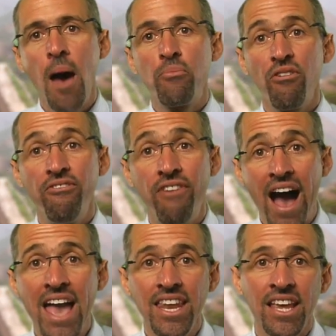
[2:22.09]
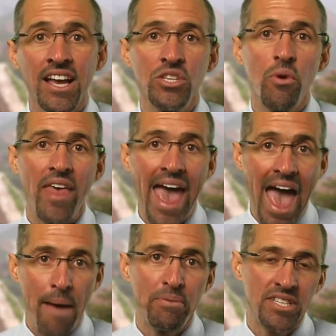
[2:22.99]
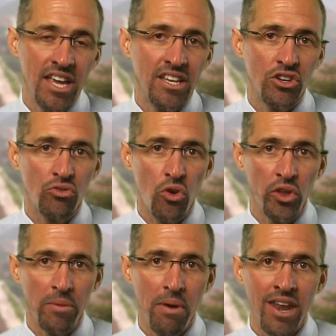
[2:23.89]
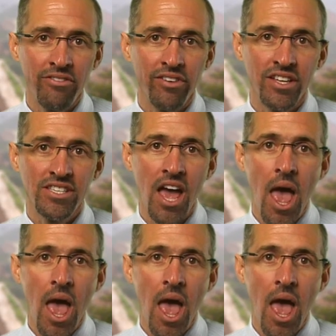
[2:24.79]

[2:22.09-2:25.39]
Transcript: providing us with appetite-controlling benefits.